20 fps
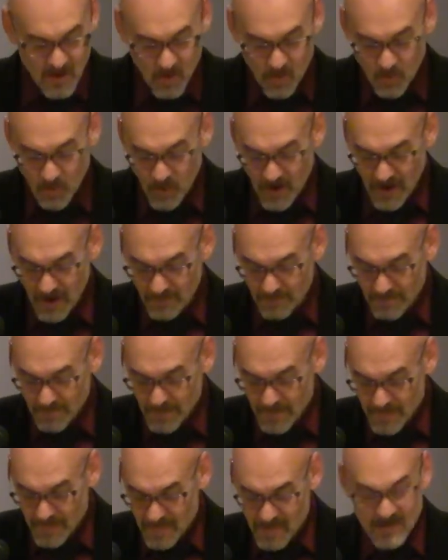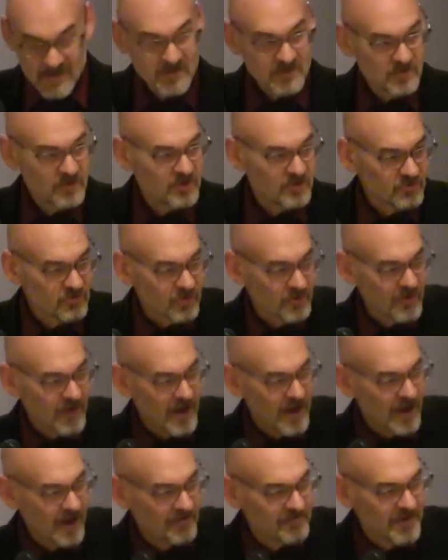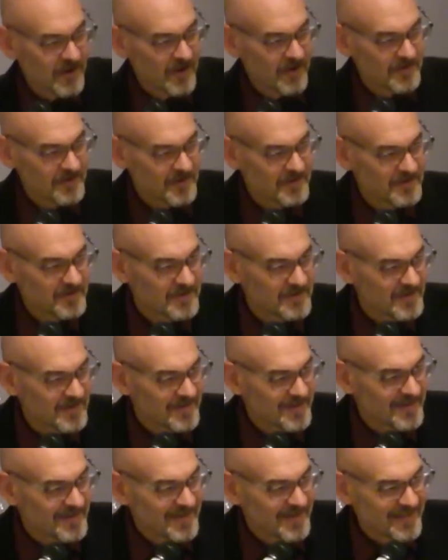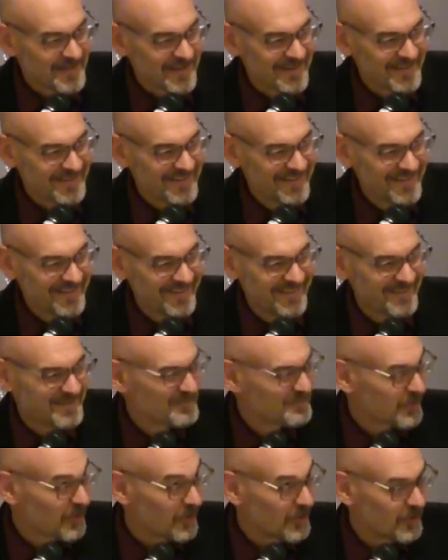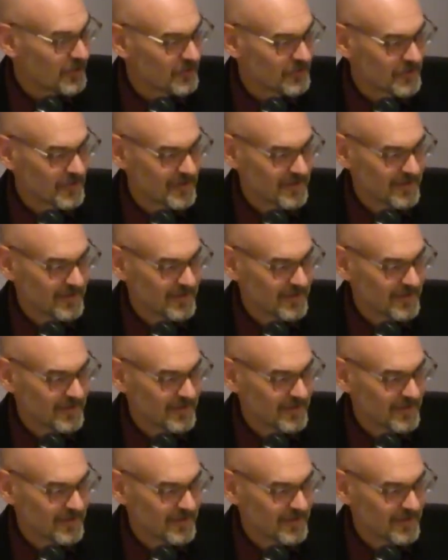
Well, you can turn that off now. Thank you. Please.